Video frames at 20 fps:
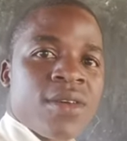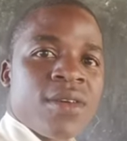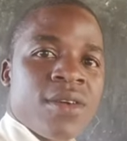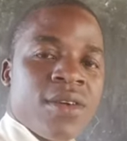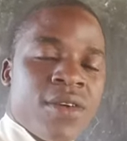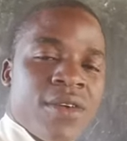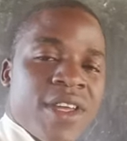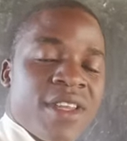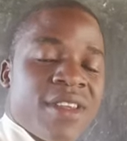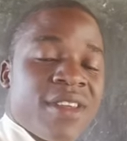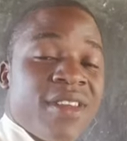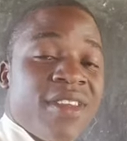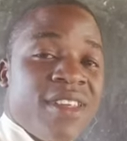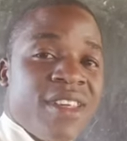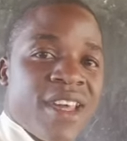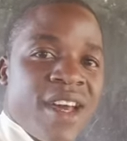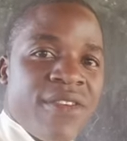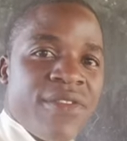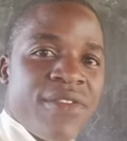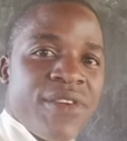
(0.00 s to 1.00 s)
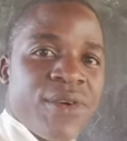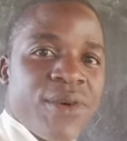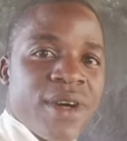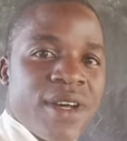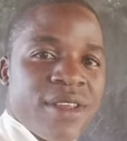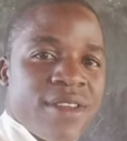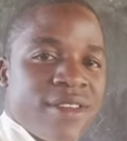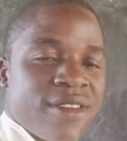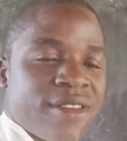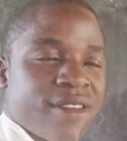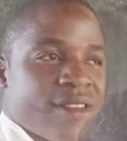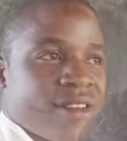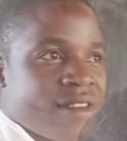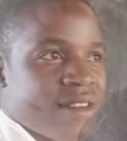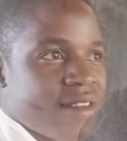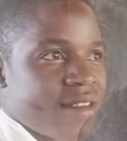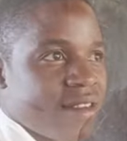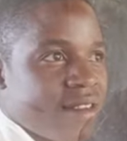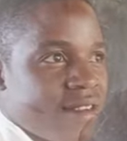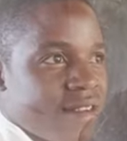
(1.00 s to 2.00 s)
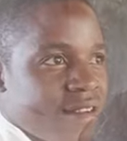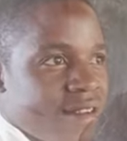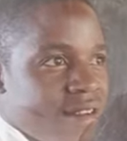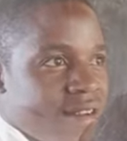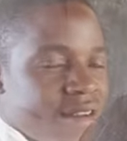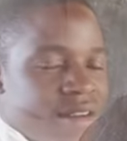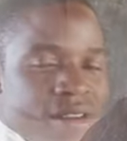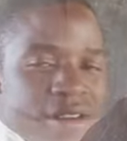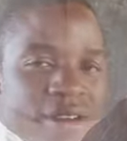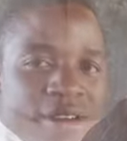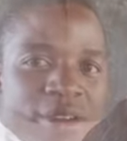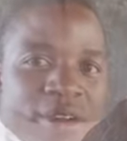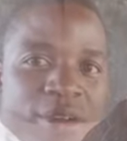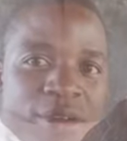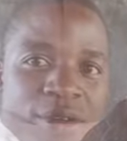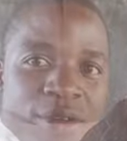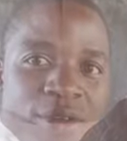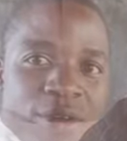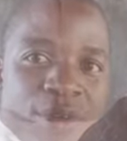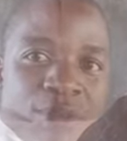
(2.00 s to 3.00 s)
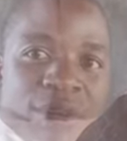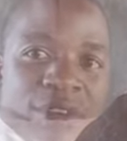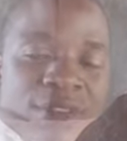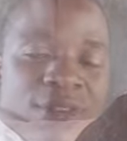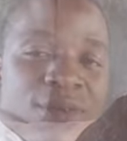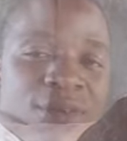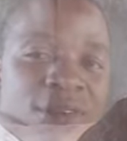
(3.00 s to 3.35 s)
All right, dear viewers, you're most